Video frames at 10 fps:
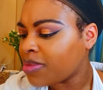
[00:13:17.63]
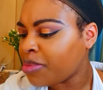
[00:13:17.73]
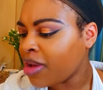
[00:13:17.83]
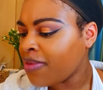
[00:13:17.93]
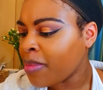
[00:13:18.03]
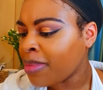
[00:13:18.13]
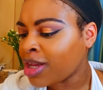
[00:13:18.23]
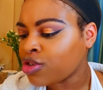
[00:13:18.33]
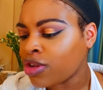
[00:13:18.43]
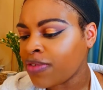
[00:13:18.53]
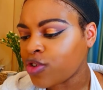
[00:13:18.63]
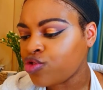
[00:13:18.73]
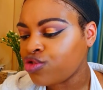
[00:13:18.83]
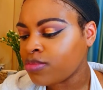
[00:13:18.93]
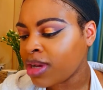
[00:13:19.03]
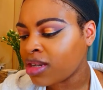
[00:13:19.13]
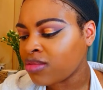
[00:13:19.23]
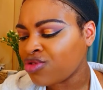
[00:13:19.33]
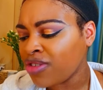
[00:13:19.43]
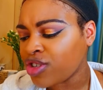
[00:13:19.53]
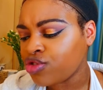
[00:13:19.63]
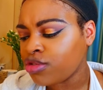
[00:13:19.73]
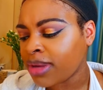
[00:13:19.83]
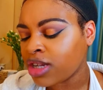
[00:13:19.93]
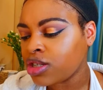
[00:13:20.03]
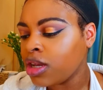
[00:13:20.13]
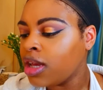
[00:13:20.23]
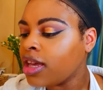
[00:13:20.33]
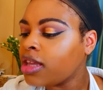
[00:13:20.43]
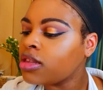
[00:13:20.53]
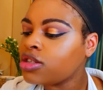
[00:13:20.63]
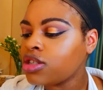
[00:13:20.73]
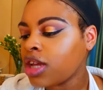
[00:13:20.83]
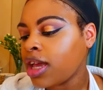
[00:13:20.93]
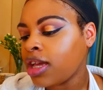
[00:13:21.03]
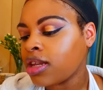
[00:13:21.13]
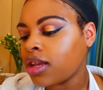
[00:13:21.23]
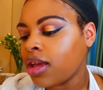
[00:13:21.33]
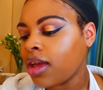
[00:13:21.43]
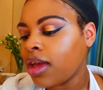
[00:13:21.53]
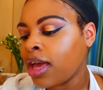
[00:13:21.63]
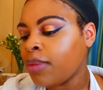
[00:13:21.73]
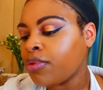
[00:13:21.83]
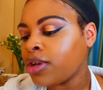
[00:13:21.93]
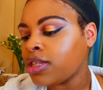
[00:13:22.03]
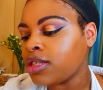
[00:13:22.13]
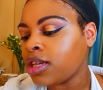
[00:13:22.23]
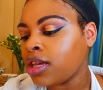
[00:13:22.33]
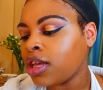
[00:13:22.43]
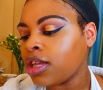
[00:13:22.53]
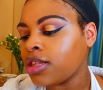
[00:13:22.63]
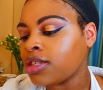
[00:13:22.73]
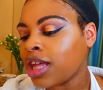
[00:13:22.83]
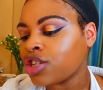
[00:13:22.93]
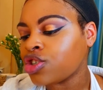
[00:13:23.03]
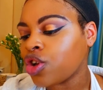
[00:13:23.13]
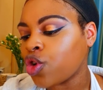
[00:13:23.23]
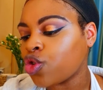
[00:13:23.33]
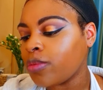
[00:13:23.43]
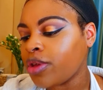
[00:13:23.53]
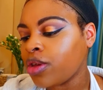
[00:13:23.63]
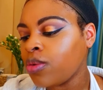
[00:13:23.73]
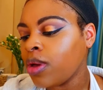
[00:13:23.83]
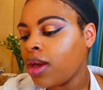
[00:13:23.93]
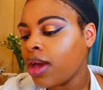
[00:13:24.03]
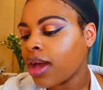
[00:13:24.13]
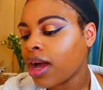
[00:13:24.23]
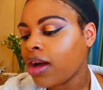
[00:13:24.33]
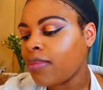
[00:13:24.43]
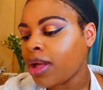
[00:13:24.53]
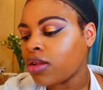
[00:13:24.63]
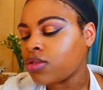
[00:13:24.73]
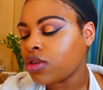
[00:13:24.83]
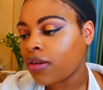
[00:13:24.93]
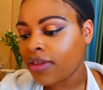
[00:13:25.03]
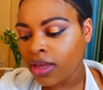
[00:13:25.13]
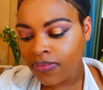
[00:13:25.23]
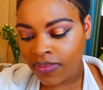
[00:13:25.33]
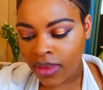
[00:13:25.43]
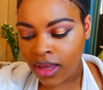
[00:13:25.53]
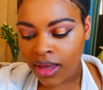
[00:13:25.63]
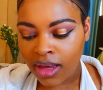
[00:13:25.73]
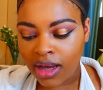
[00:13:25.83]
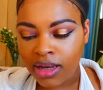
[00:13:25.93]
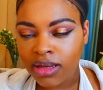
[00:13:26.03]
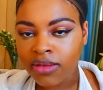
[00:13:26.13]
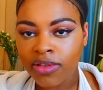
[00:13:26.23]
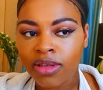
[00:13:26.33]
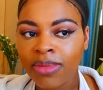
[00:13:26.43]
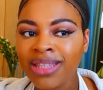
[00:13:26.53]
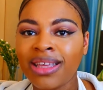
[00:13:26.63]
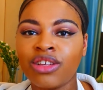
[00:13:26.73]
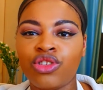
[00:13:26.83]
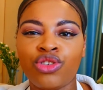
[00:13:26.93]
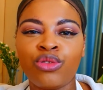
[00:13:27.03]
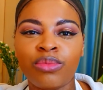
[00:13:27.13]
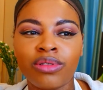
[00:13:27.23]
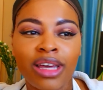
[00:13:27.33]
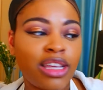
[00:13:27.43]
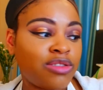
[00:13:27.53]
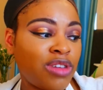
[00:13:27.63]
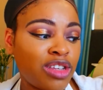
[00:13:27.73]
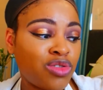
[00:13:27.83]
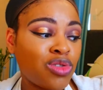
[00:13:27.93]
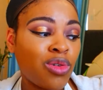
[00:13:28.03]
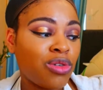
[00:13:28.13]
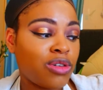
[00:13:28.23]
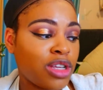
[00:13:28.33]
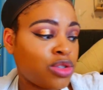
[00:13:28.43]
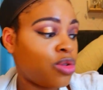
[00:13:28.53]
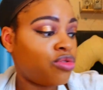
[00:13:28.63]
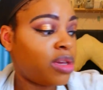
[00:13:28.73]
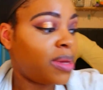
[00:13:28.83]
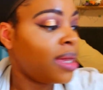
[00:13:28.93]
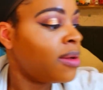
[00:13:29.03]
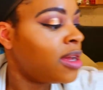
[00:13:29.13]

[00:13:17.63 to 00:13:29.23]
Perfect Match or either True Match I'm sure it's True Match in the shade 8.D slash W Caramel Toffee and to me it's like a dupe like it's, it's so good it's so creamy